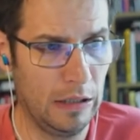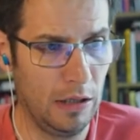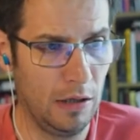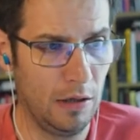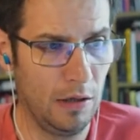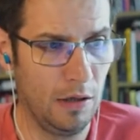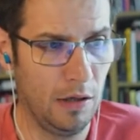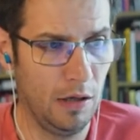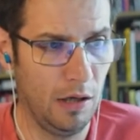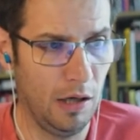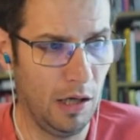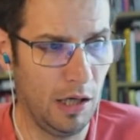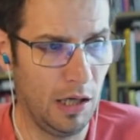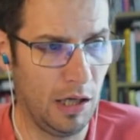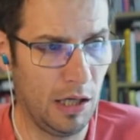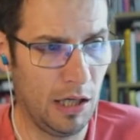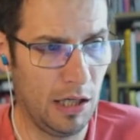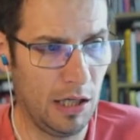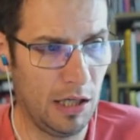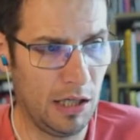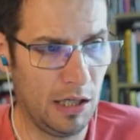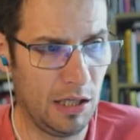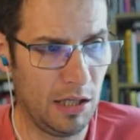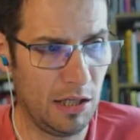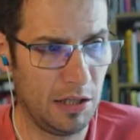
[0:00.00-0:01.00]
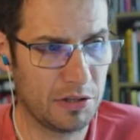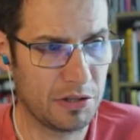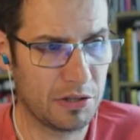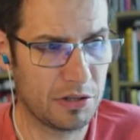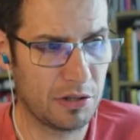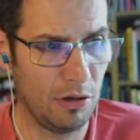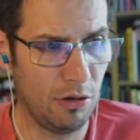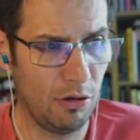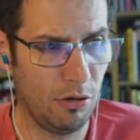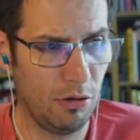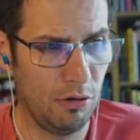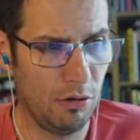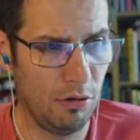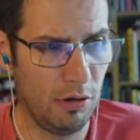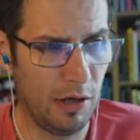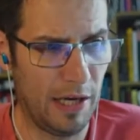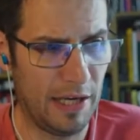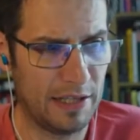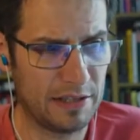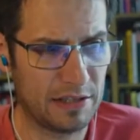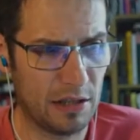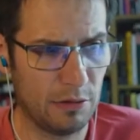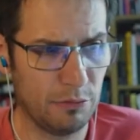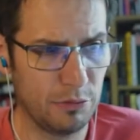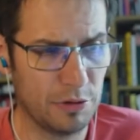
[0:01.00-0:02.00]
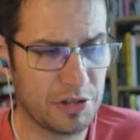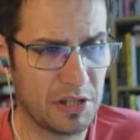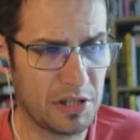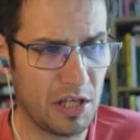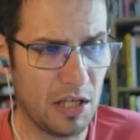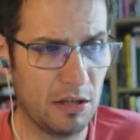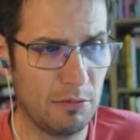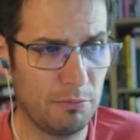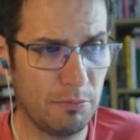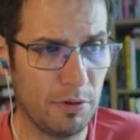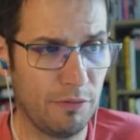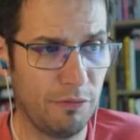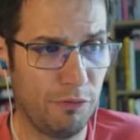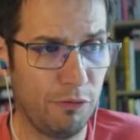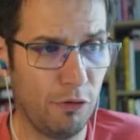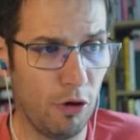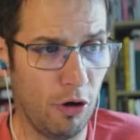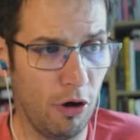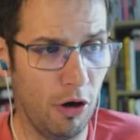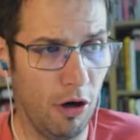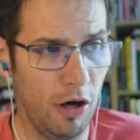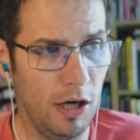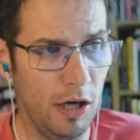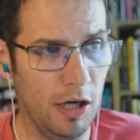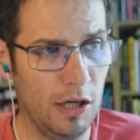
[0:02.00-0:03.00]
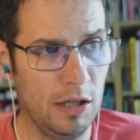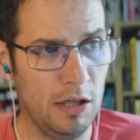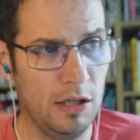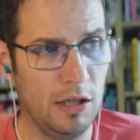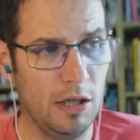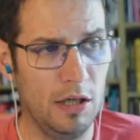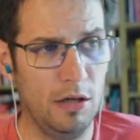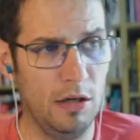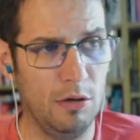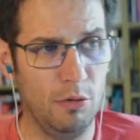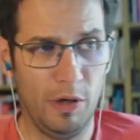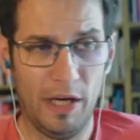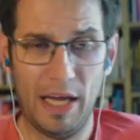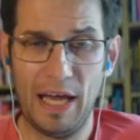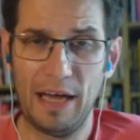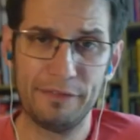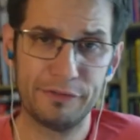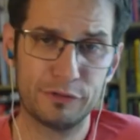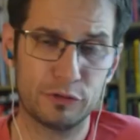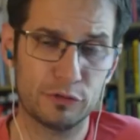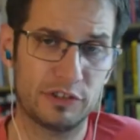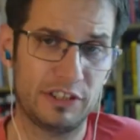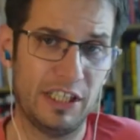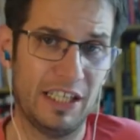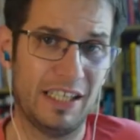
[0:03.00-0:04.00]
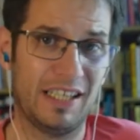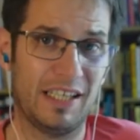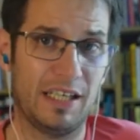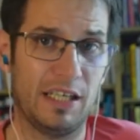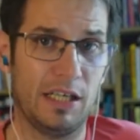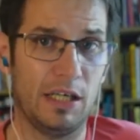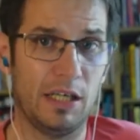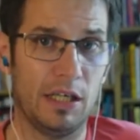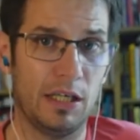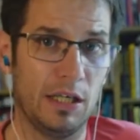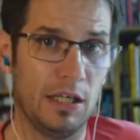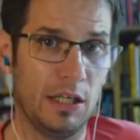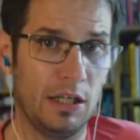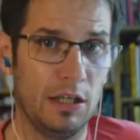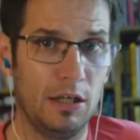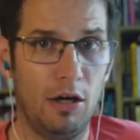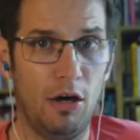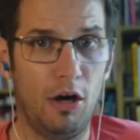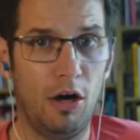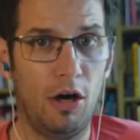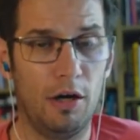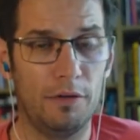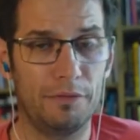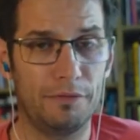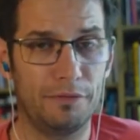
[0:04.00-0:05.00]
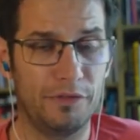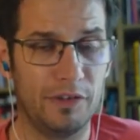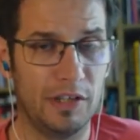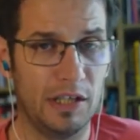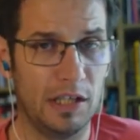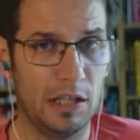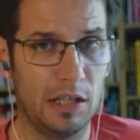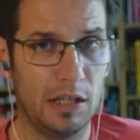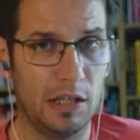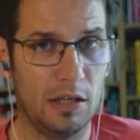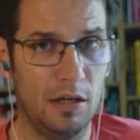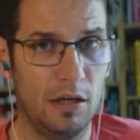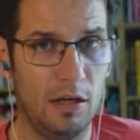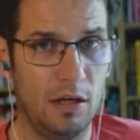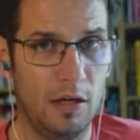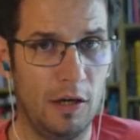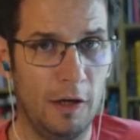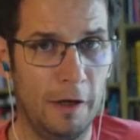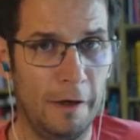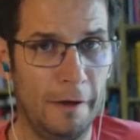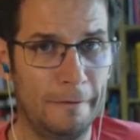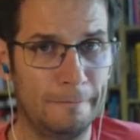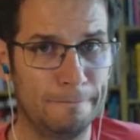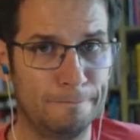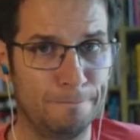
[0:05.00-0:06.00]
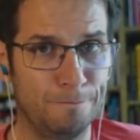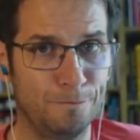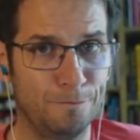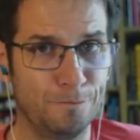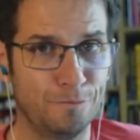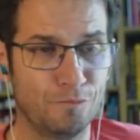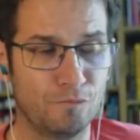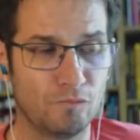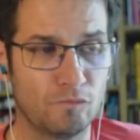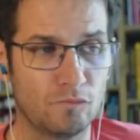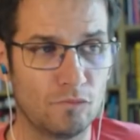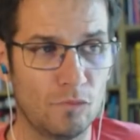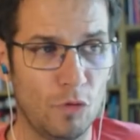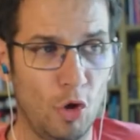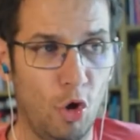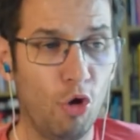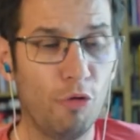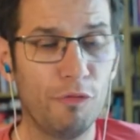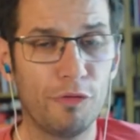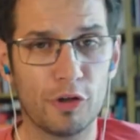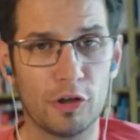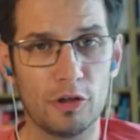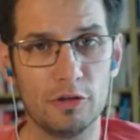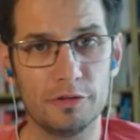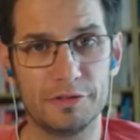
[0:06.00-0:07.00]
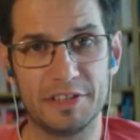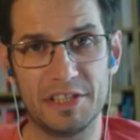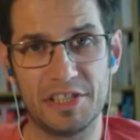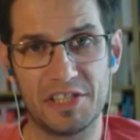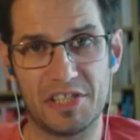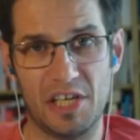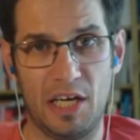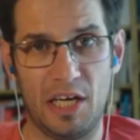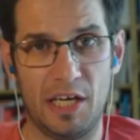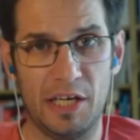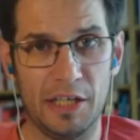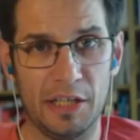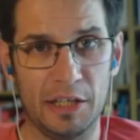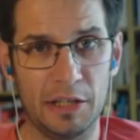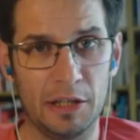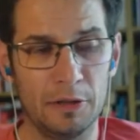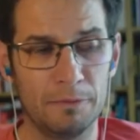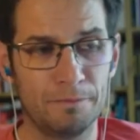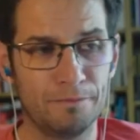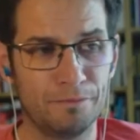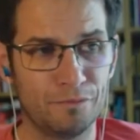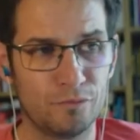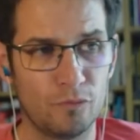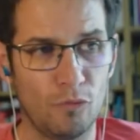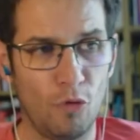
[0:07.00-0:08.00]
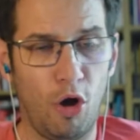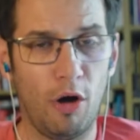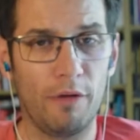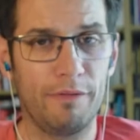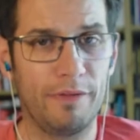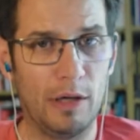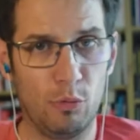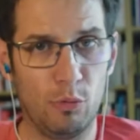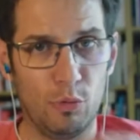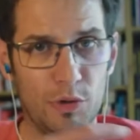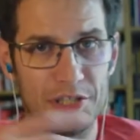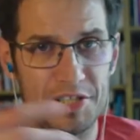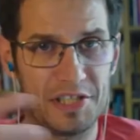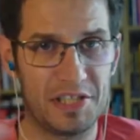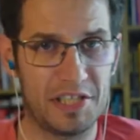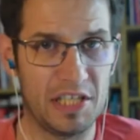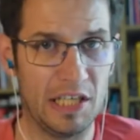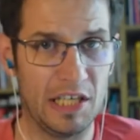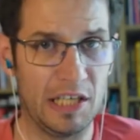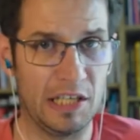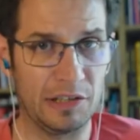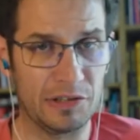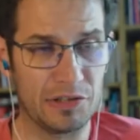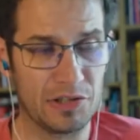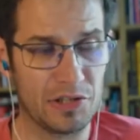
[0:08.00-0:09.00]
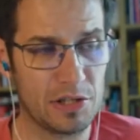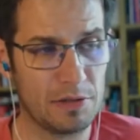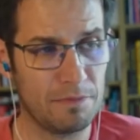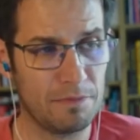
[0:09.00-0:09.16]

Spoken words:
So as I was saying before, we have to take care of the overall design of our scenes.